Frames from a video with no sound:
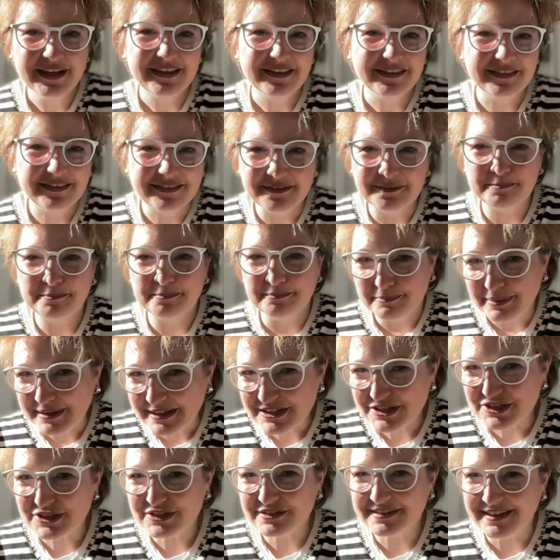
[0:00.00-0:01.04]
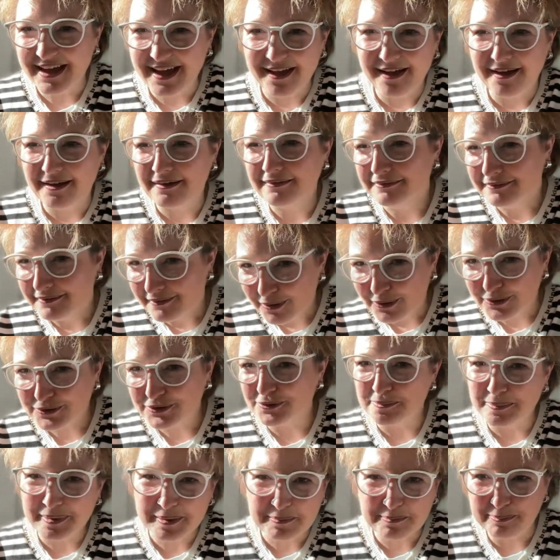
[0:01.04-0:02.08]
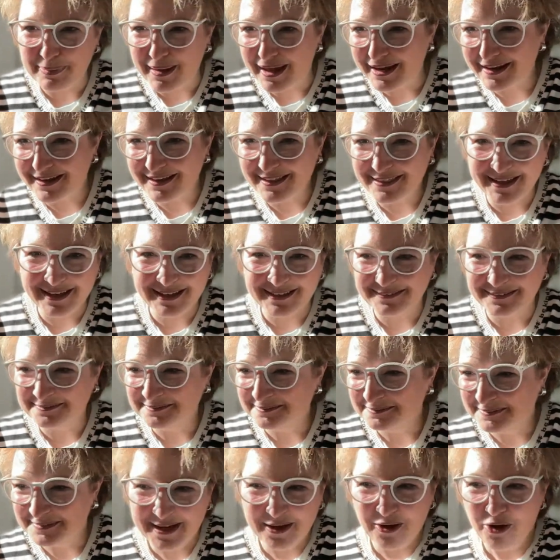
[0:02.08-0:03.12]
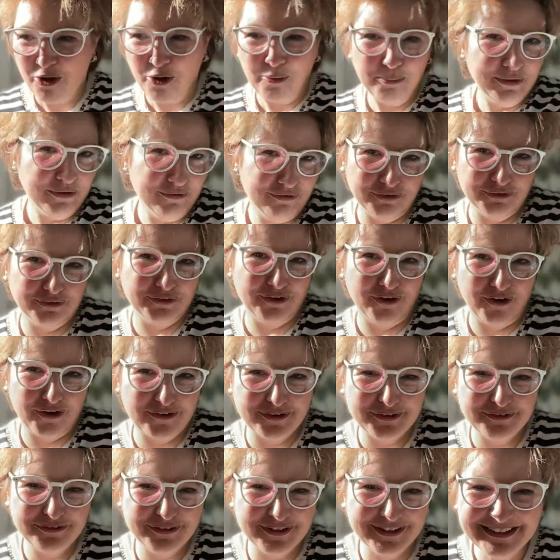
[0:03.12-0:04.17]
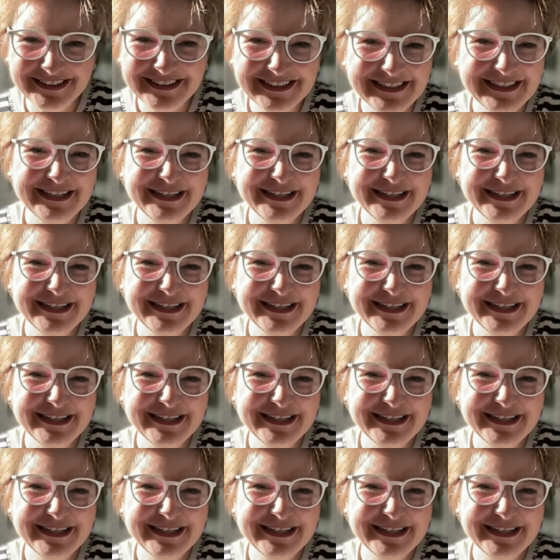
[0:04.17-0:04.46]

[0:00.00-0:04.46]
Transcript: the pictures are also a bit better than a hobby photographer.